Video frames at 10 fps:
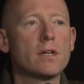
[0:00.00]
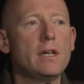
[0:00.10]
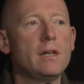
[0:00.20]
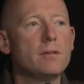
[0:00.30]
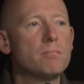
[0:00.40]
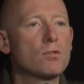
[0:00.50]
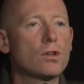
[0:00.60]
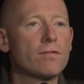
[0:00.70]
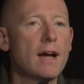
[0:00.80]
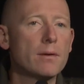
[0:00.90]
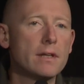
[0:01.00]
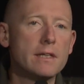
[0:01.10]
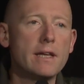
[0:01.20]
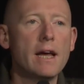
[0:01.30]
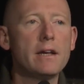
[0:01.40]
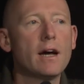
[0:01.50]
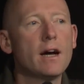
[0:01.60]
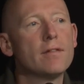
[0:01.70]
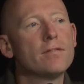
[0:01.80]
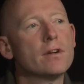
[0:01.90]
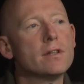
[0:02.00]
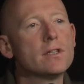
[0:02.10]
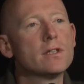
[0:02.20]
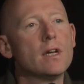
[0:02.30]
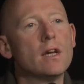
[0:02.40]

He founded the TED Conference.